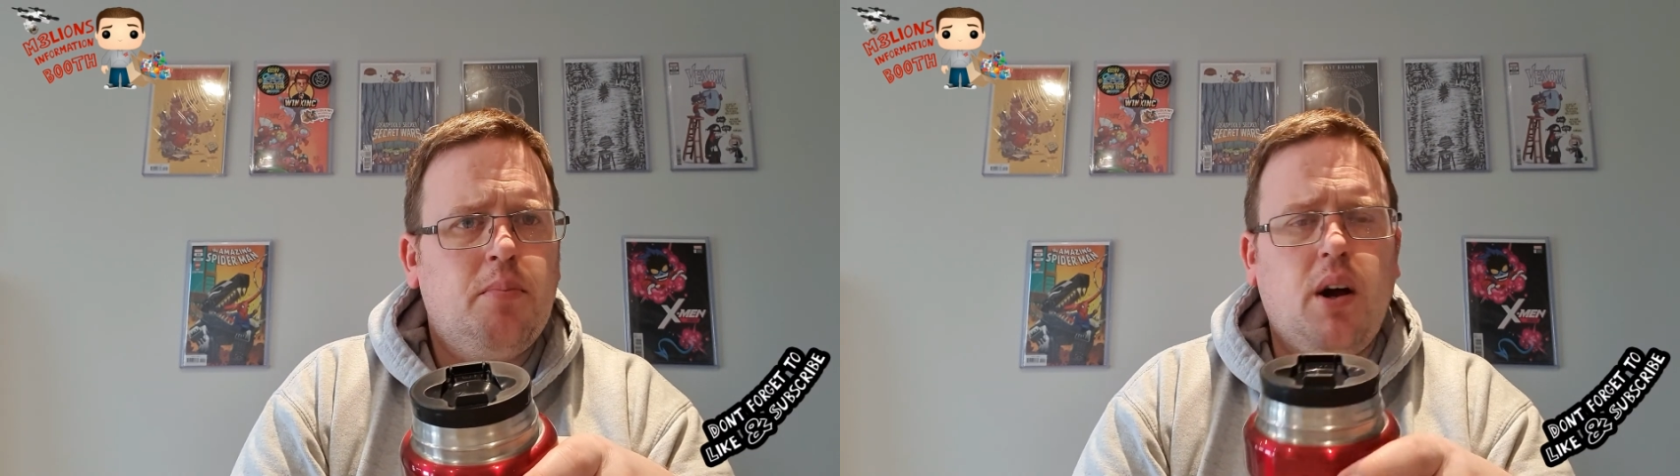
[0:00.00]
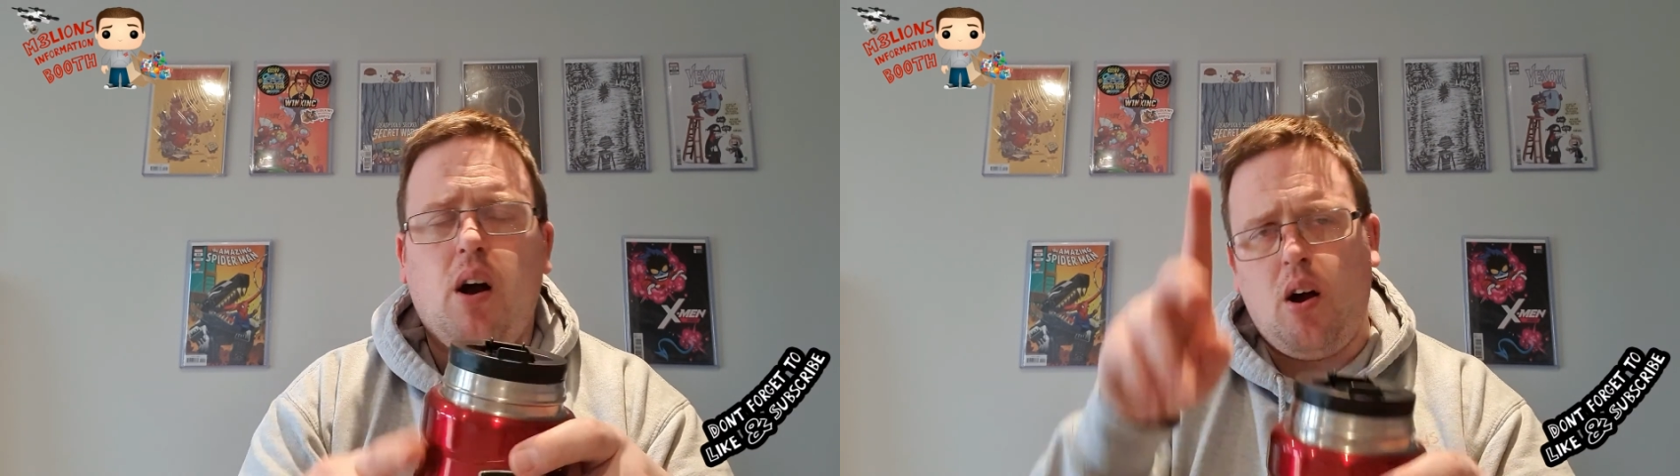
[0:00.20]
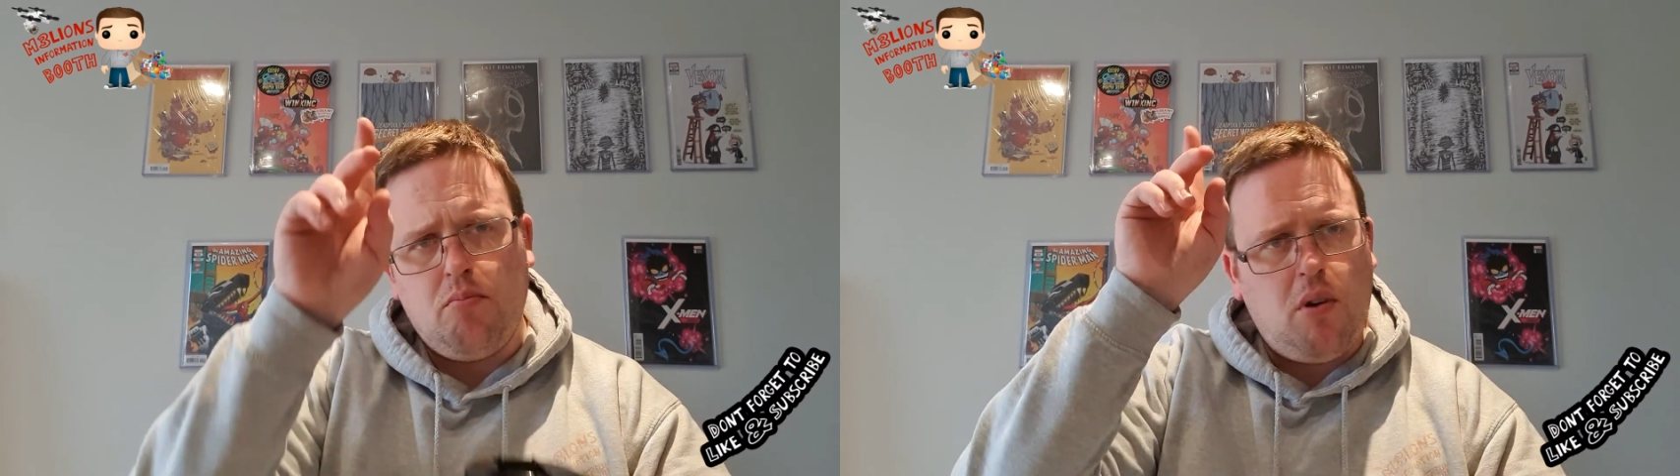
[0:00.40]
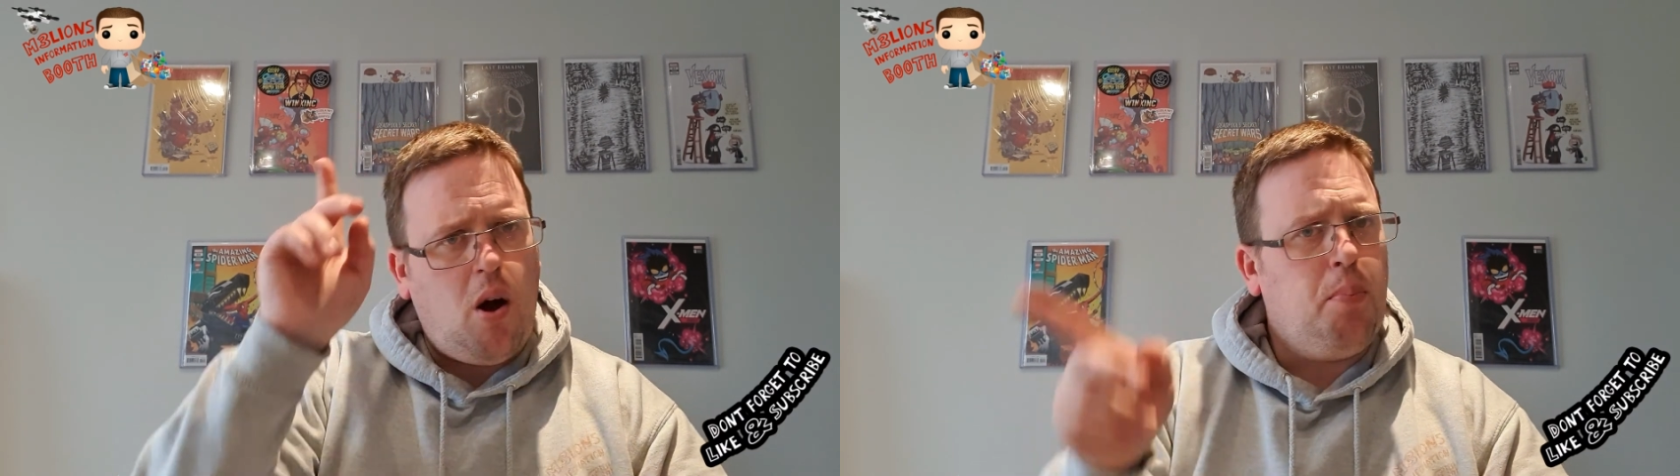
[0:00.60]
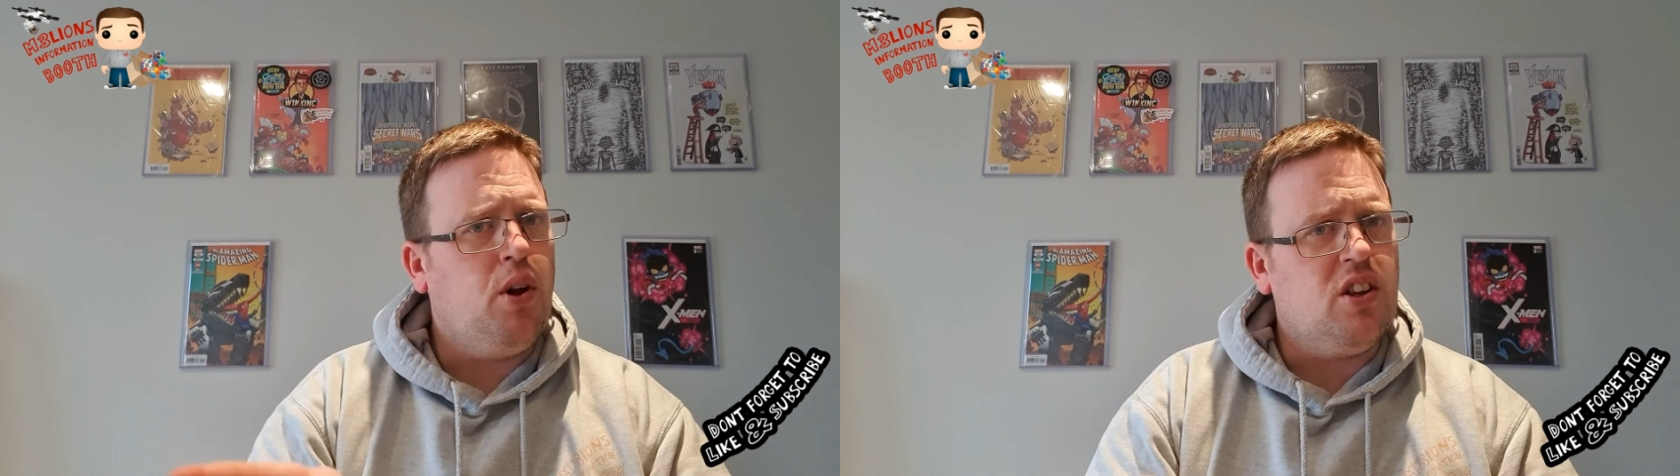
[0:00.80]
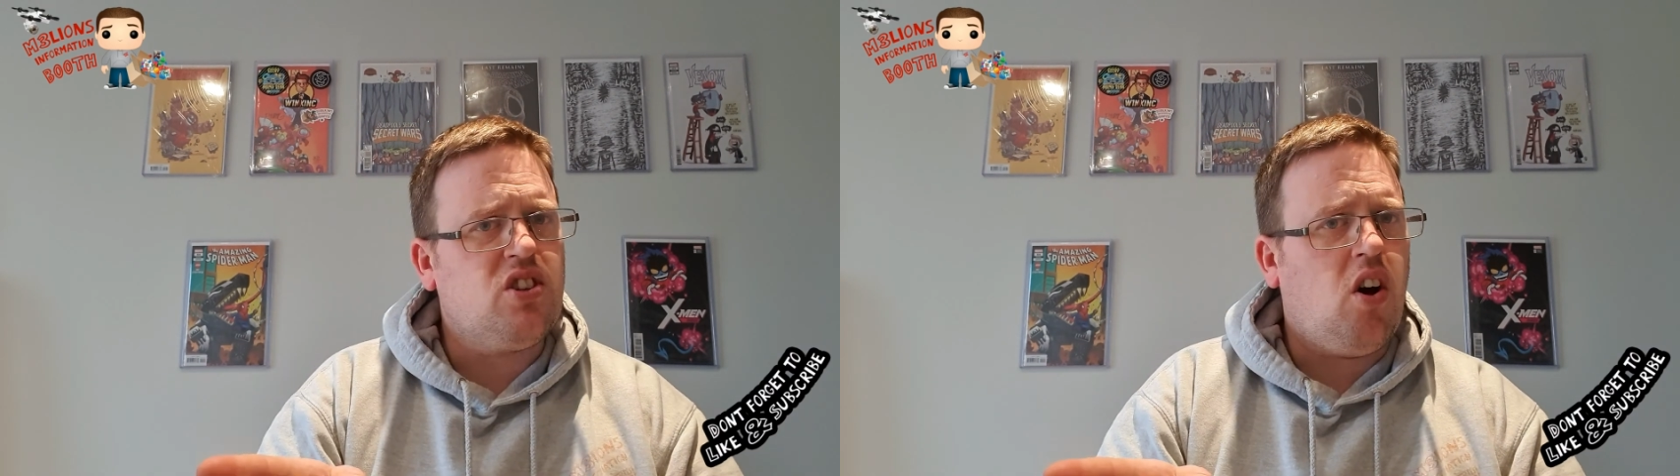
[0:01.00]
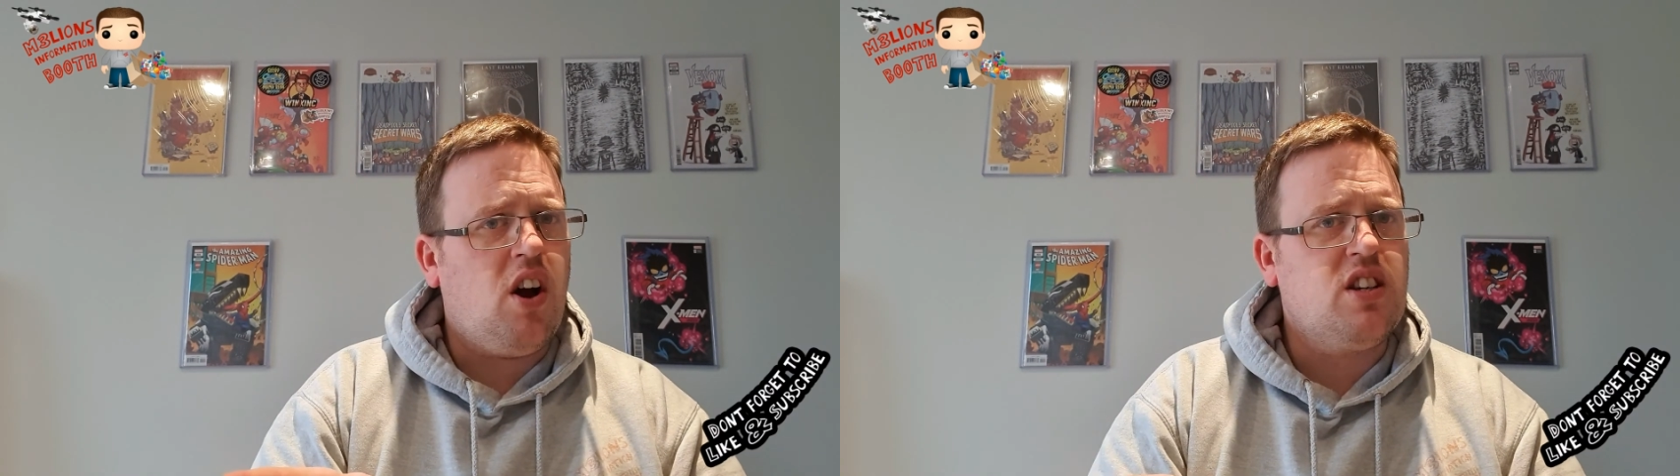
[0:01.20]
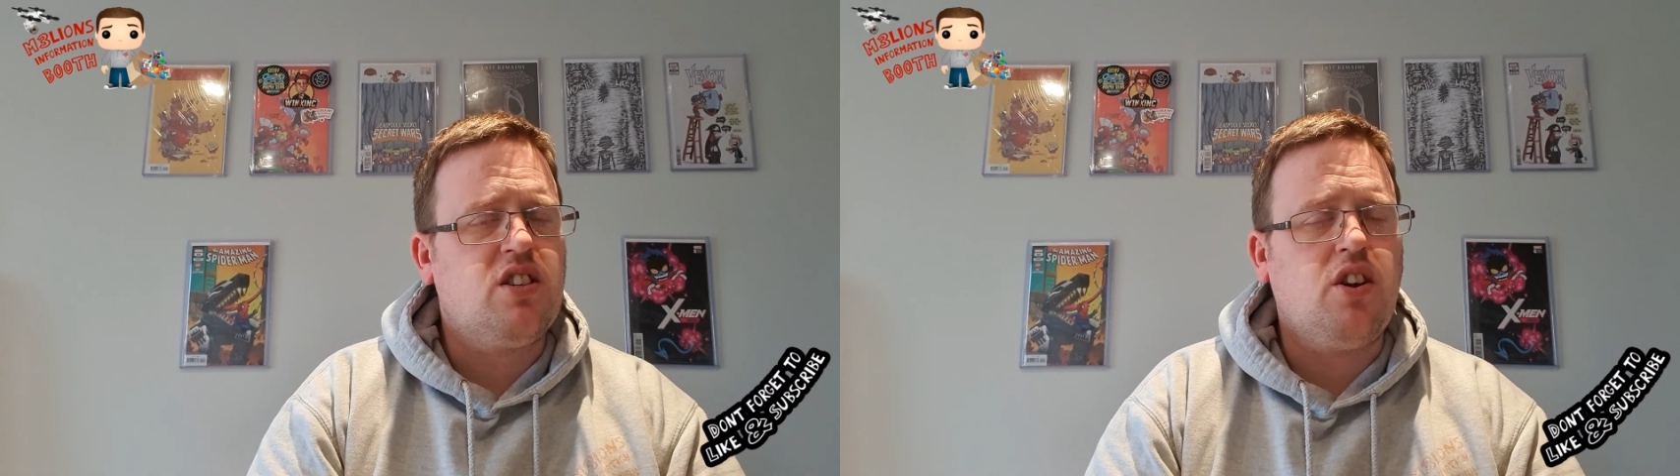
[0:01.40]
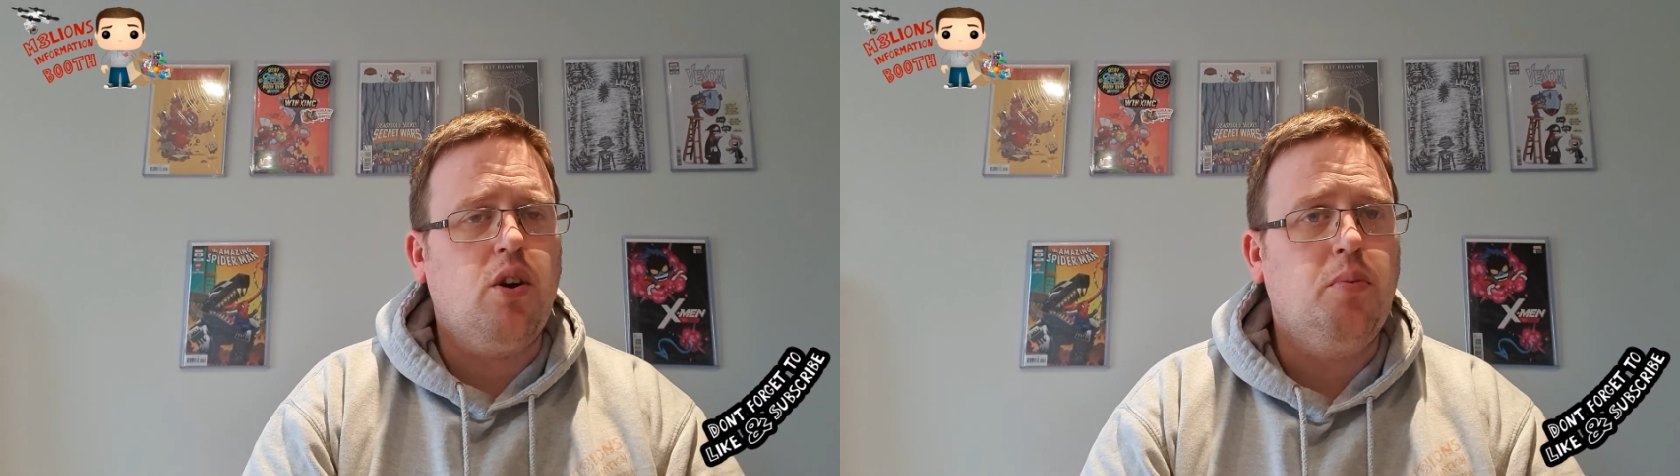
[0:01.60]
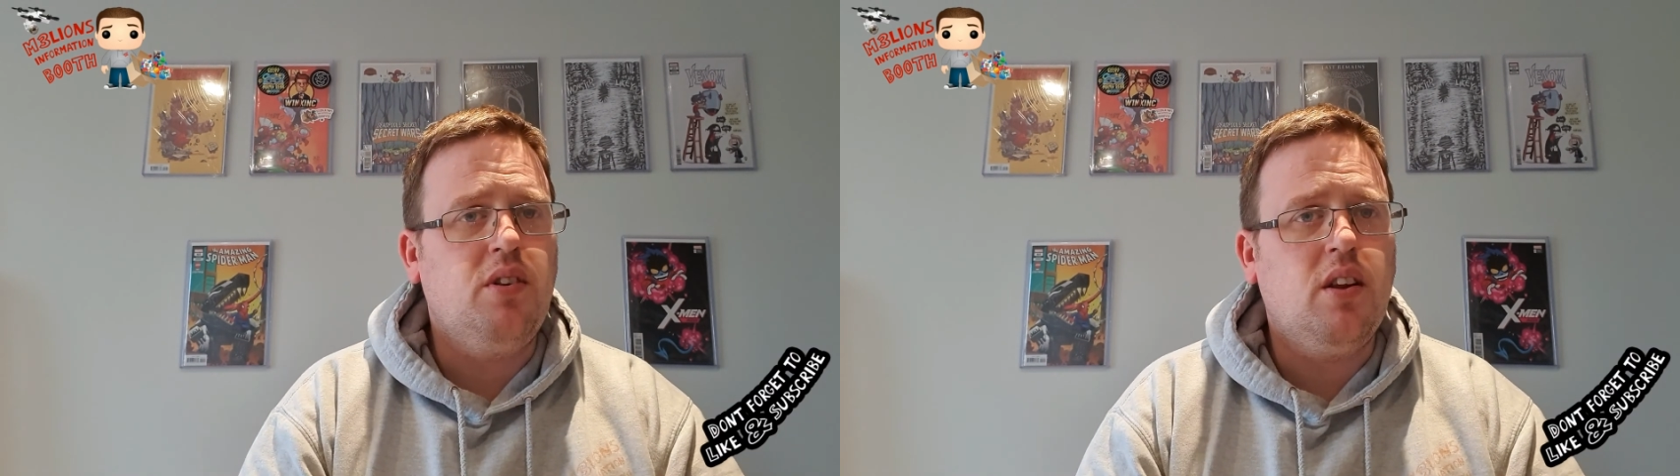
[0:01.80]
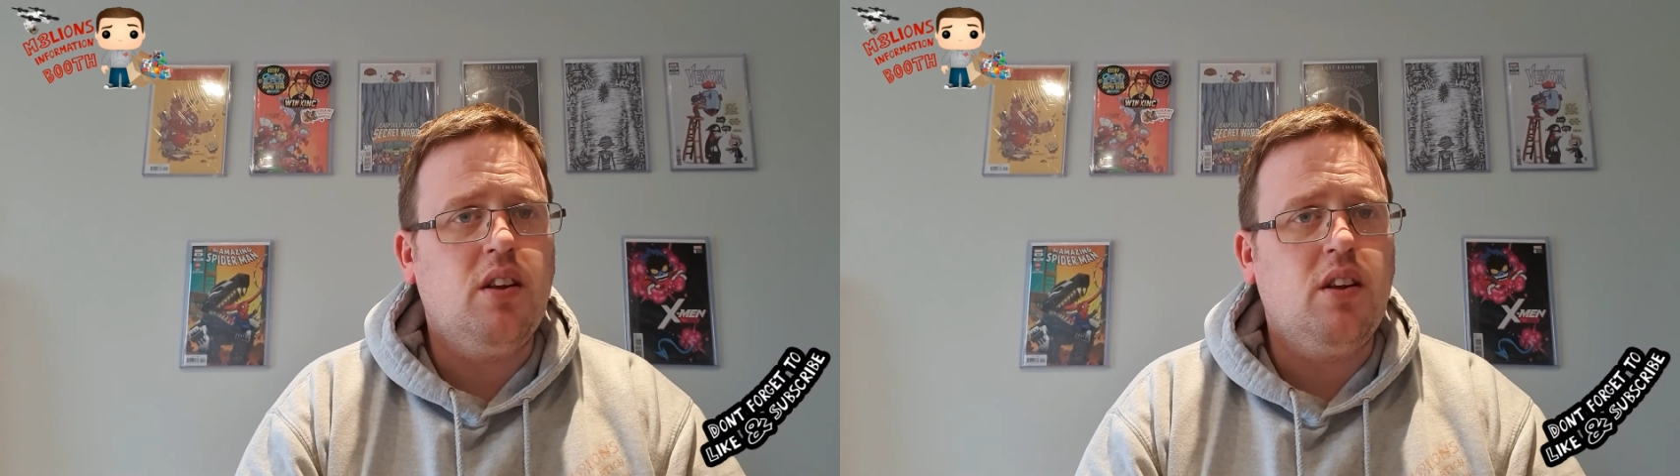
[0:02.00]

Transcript: but I'll put the size to